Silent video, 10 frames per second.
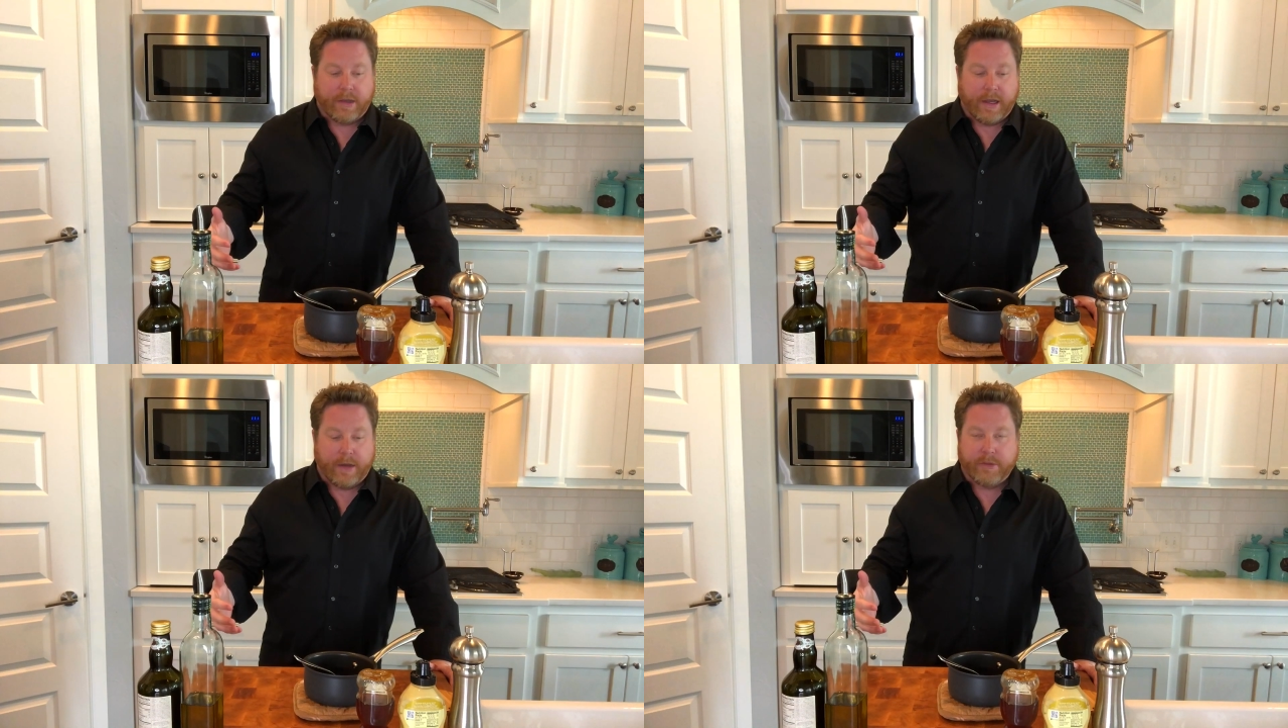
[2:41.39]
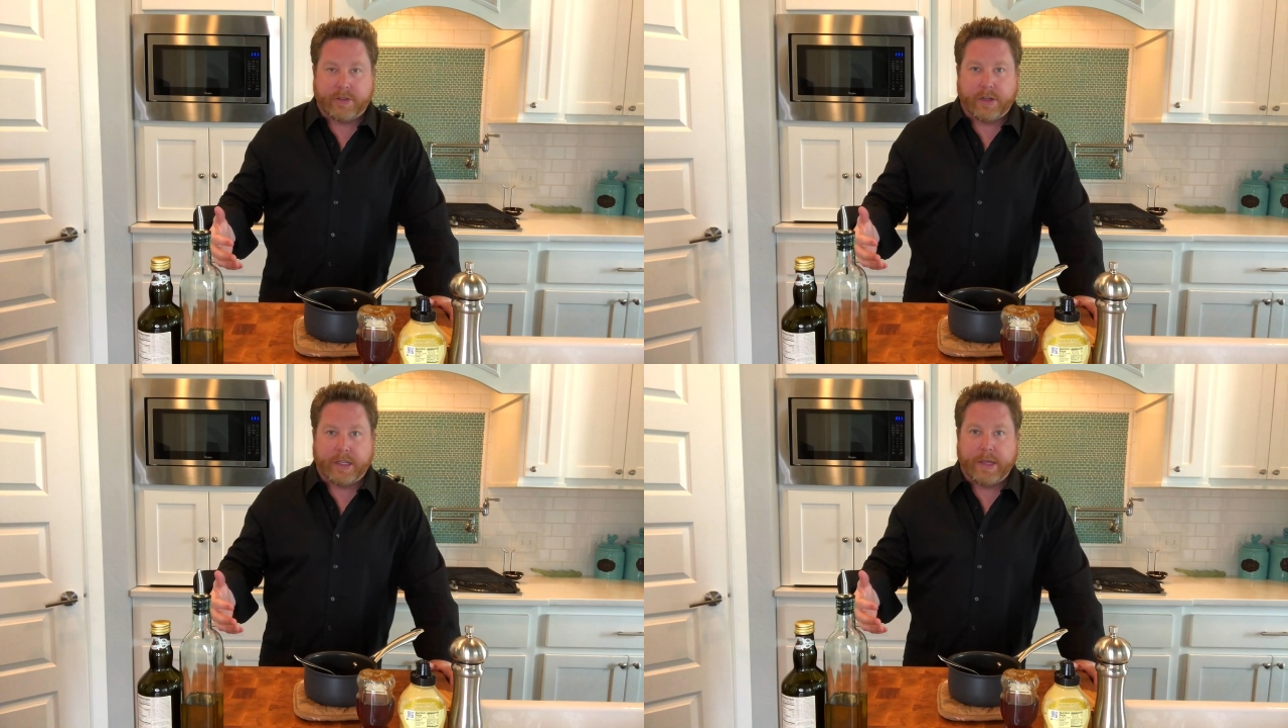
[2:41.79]
I'm
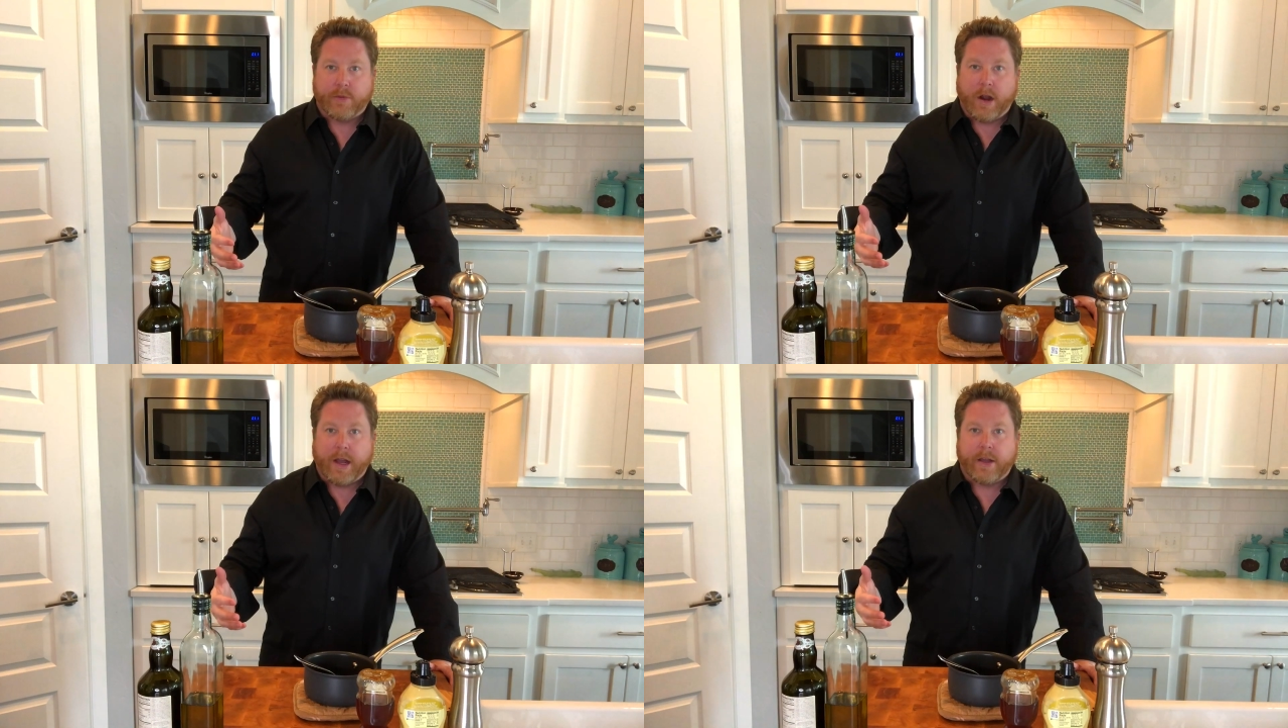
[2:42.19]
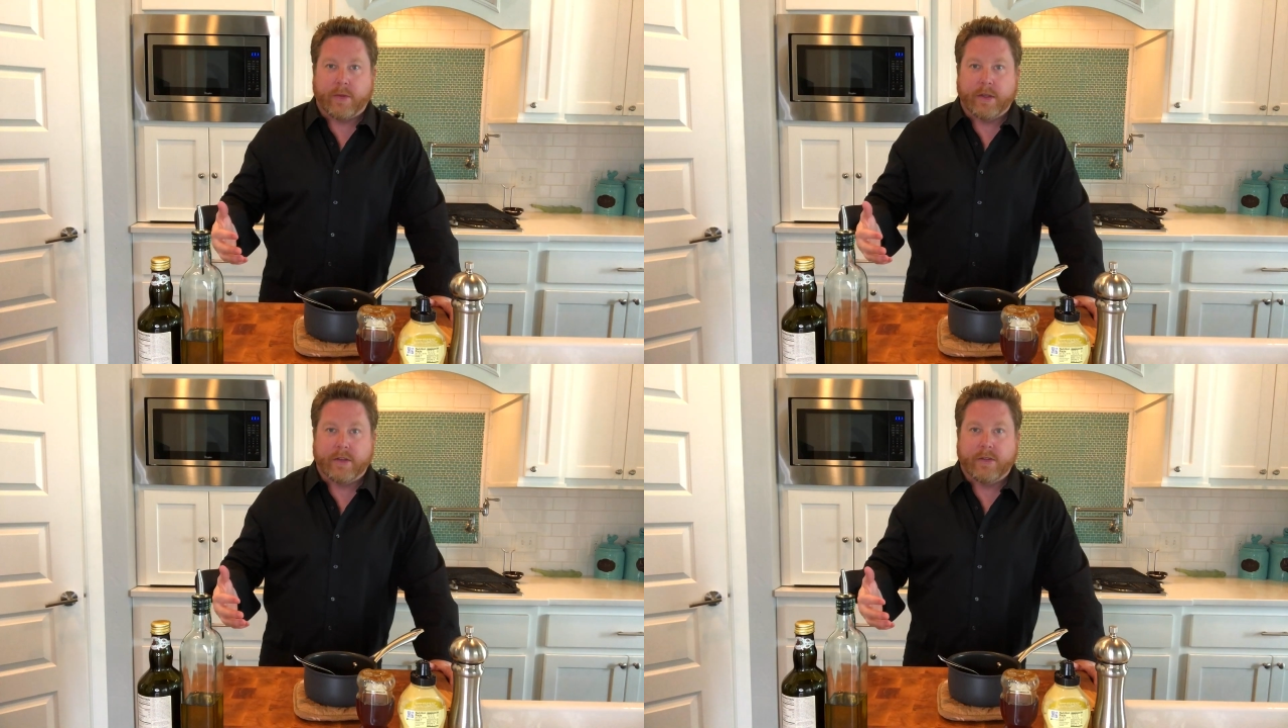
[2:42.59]
just gonna keep rocking
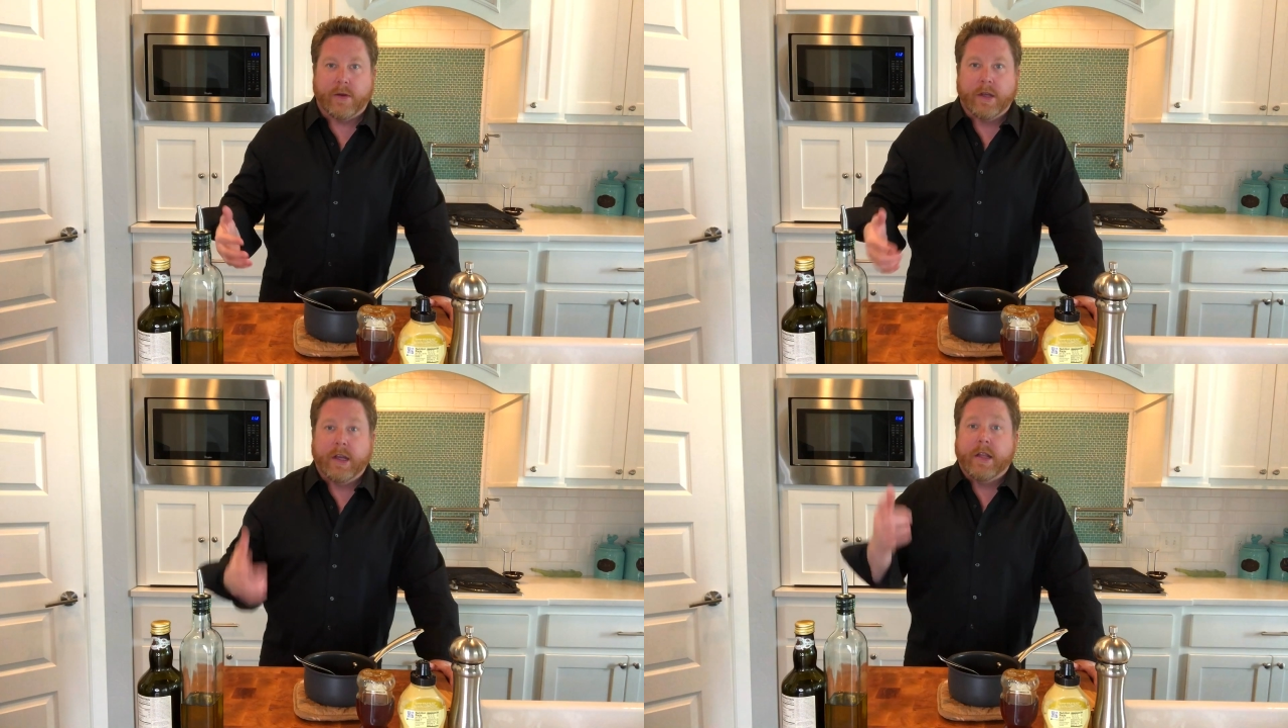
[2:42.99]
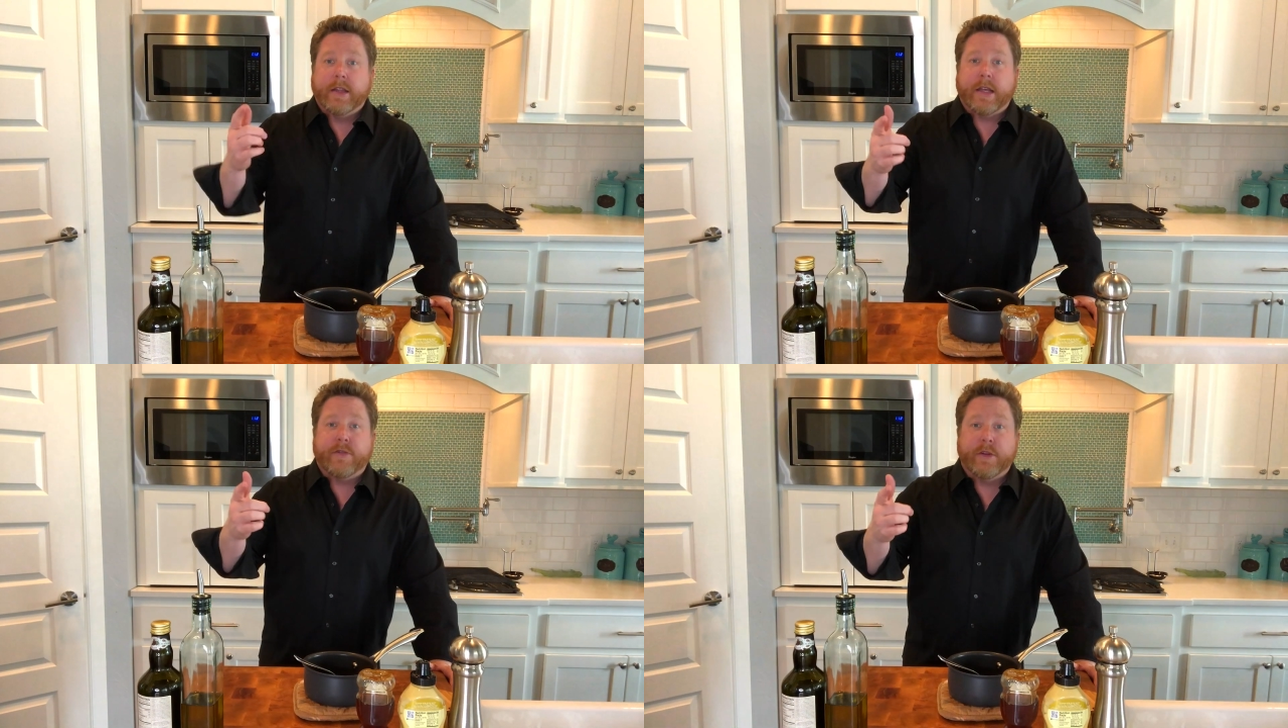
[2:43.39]
with it. So
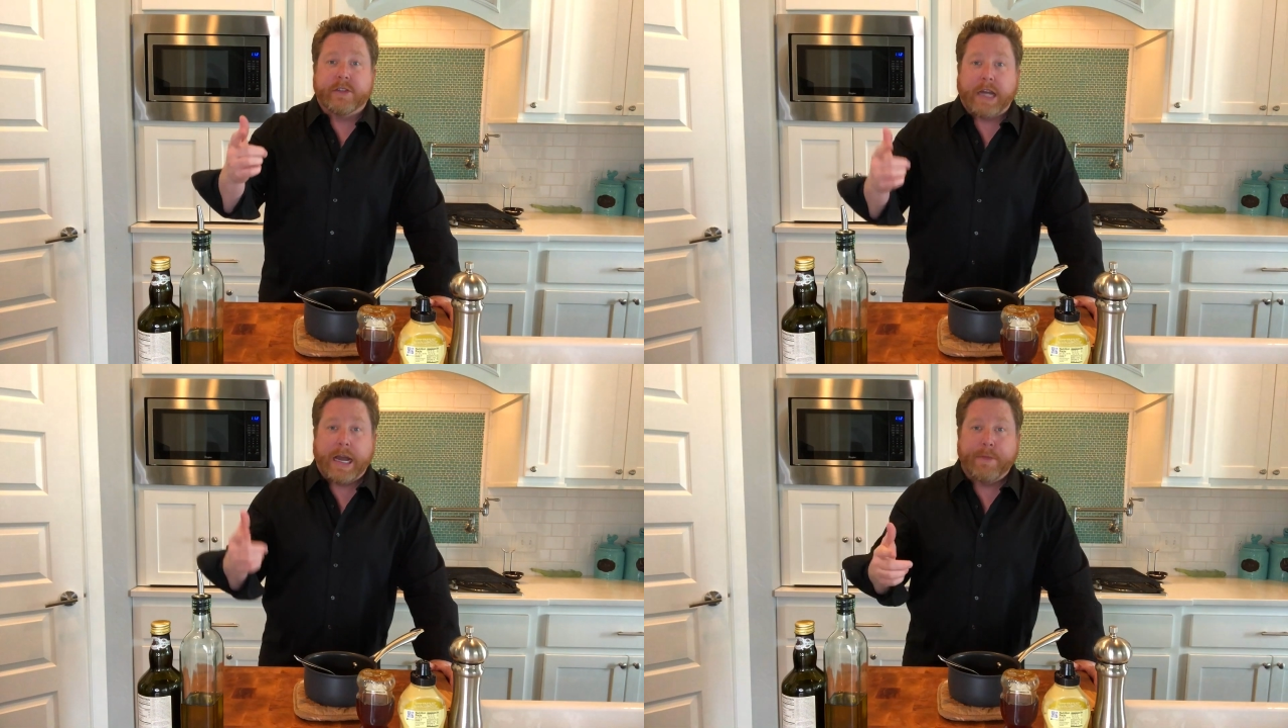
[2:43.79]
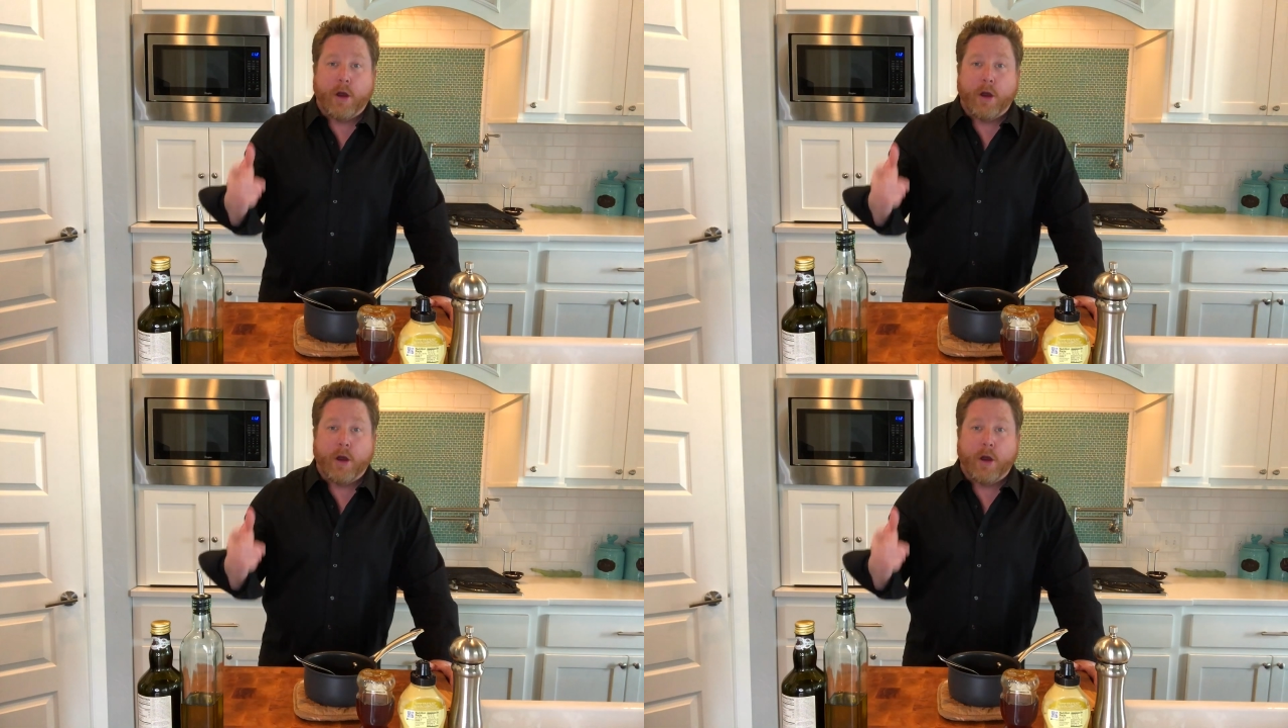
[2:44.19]
thanks for your time.